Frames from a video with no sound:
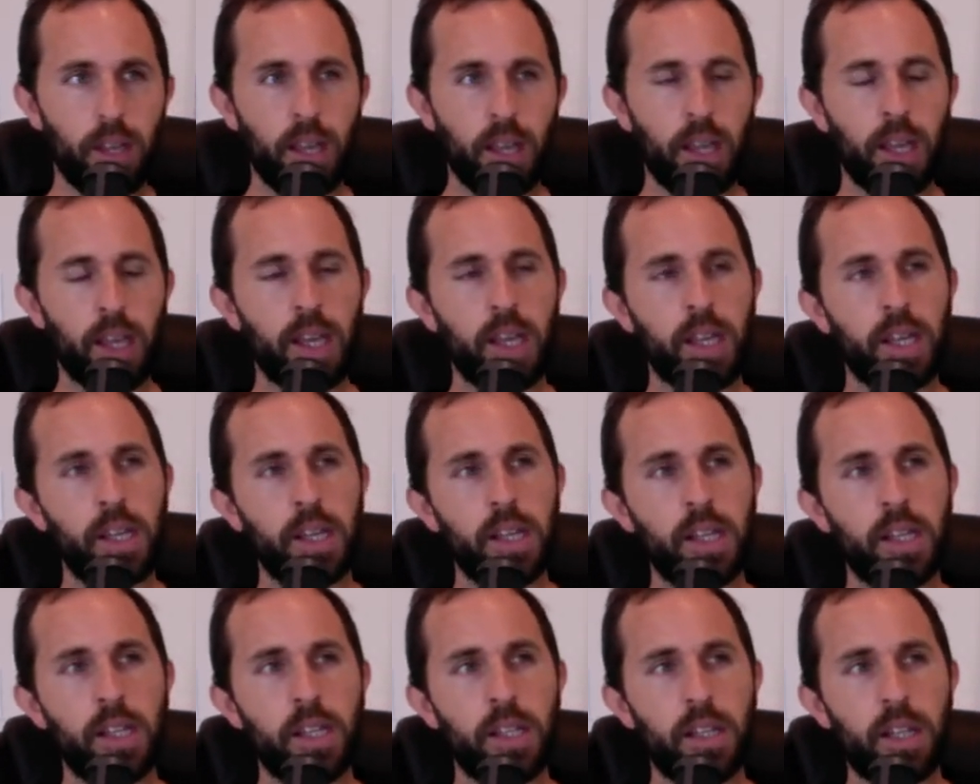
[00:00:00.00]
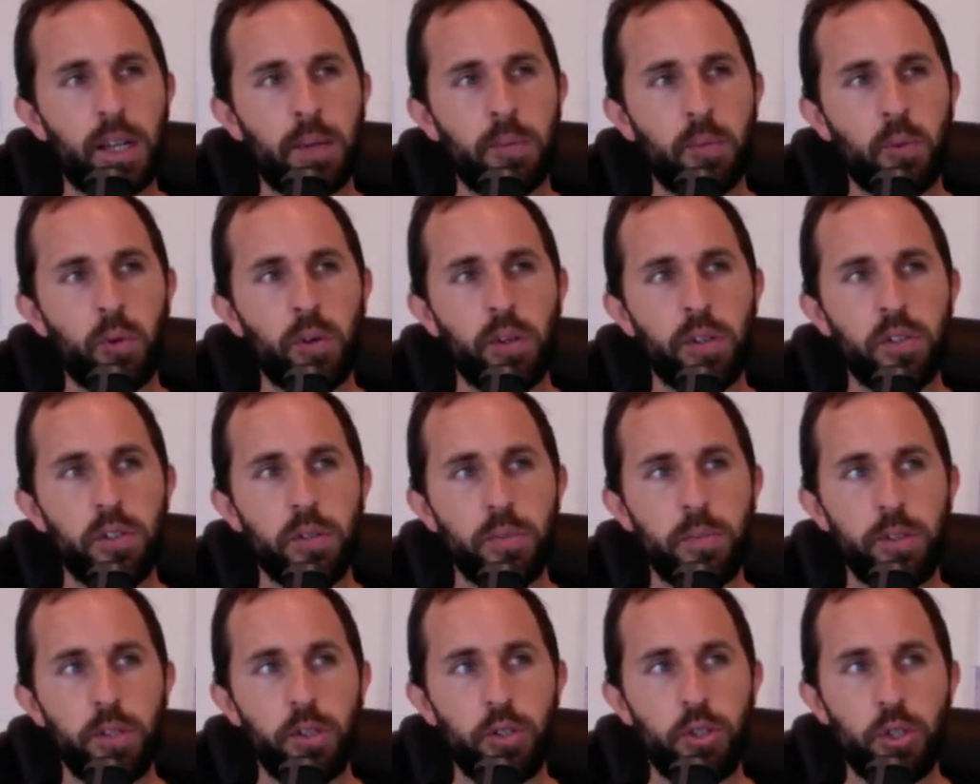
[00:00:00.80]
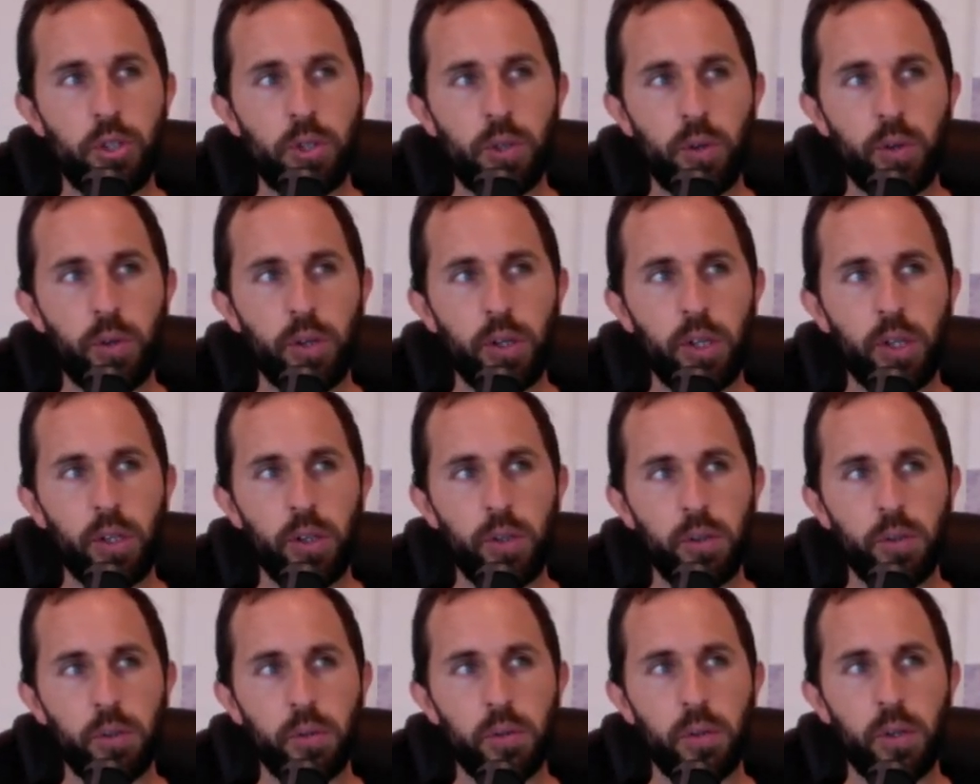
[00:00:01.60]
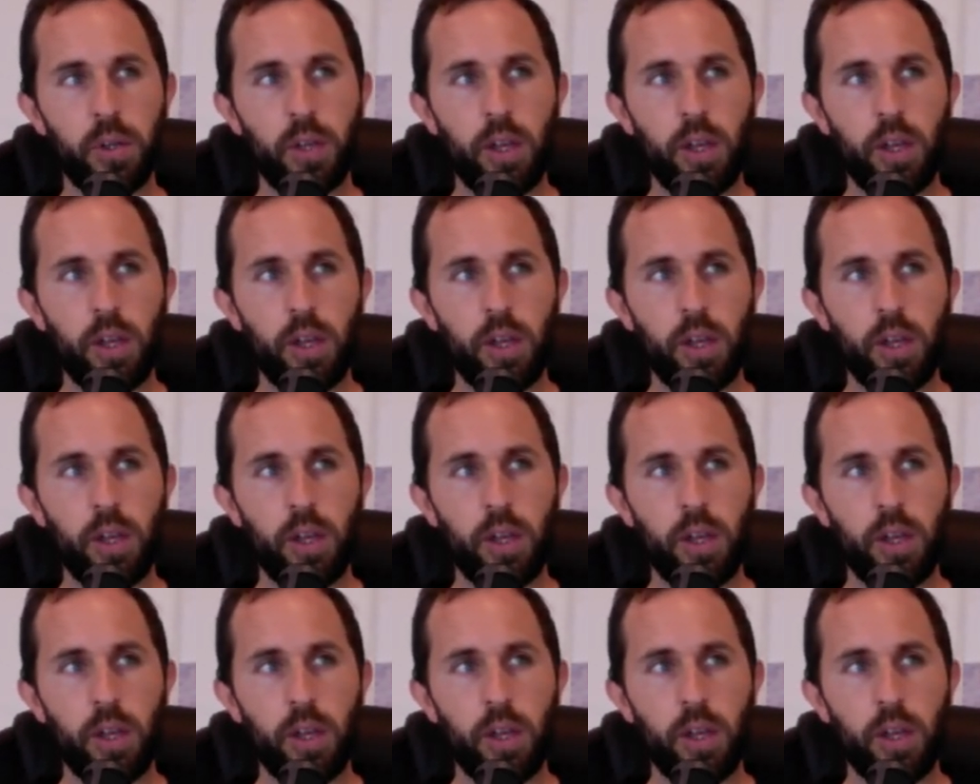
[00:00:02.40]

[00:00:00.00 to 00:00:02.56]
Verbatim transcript: and I'm going to be showing you